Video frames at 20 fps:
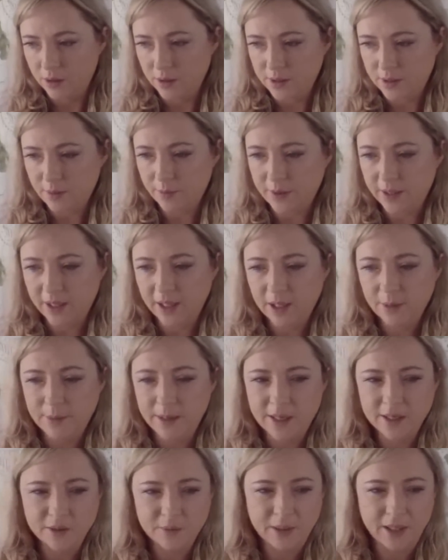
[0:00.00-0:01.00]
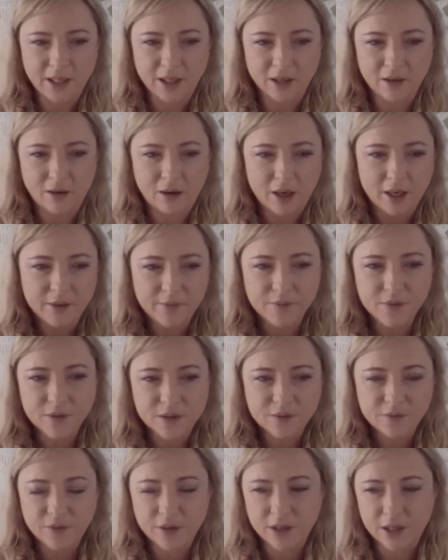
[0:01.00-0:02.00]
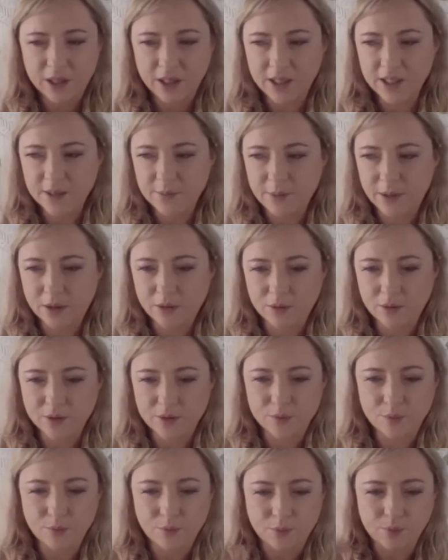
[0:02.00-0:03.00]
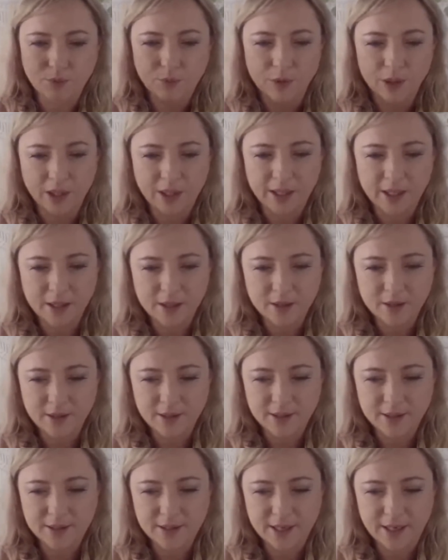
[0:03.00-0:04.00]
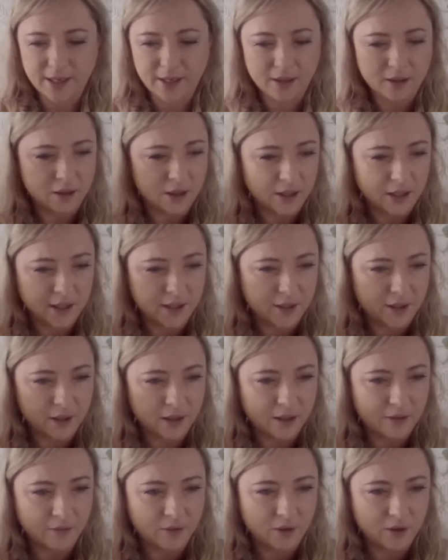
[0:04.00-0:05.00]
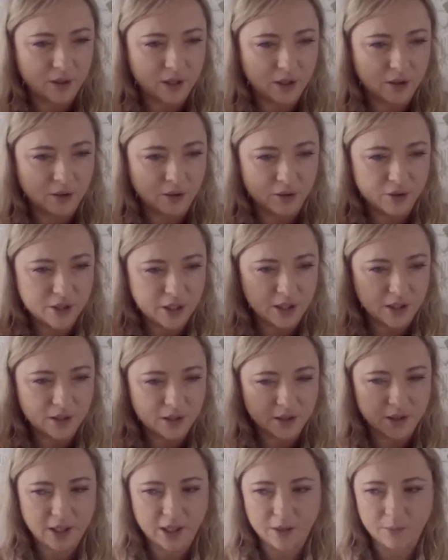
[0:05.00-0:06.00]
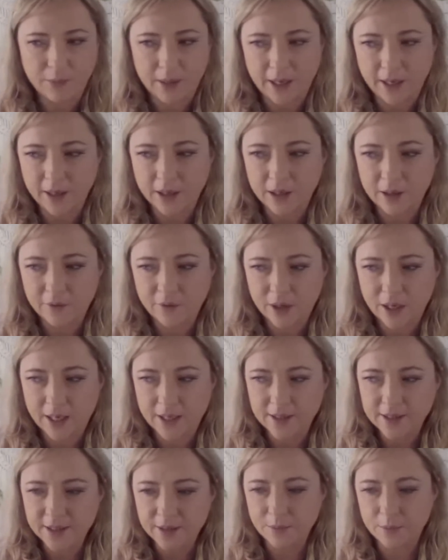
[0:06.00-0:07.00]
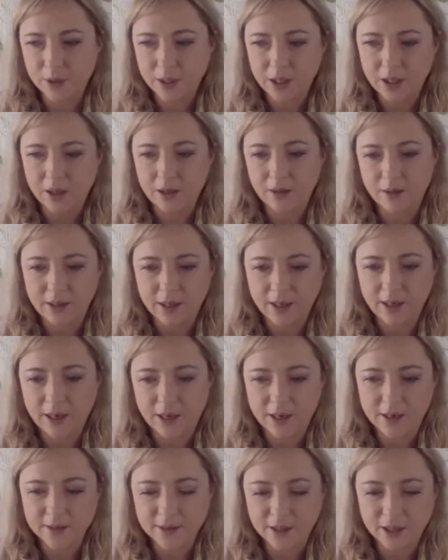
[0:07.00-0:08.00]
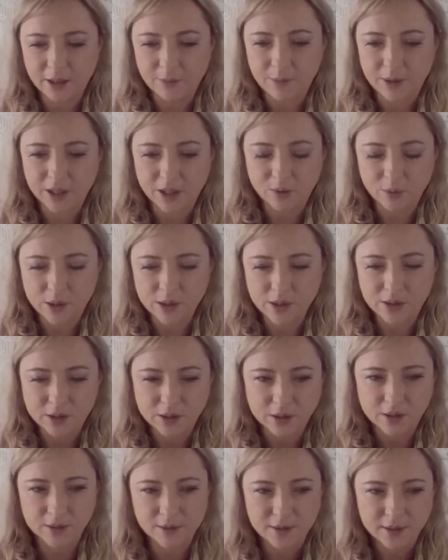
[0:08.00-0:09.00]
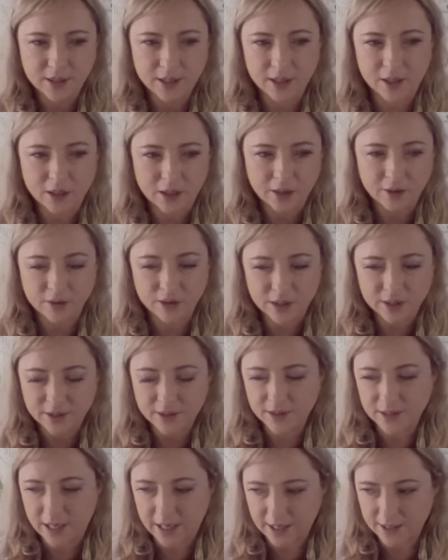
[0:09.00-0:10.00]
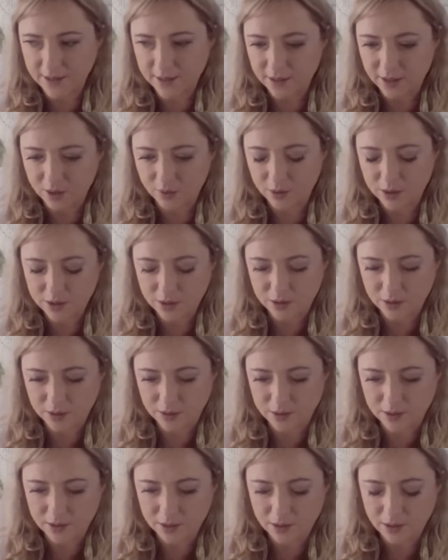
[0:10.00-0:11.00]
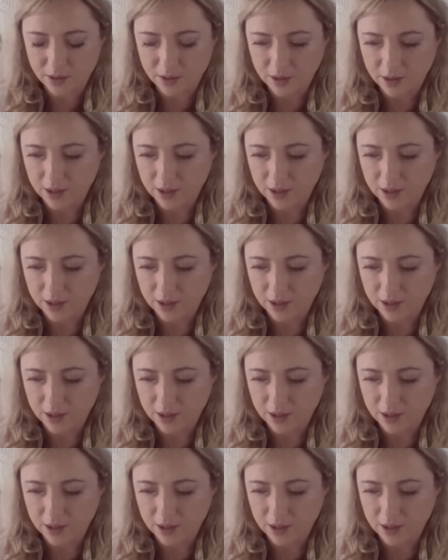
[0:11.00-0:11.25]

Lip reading: so I'm thinking about doing the lives for these, because when I get to this state, like, I've got no logic to think back, and if I had somebody there asking me the questions, then I could just answer the questions.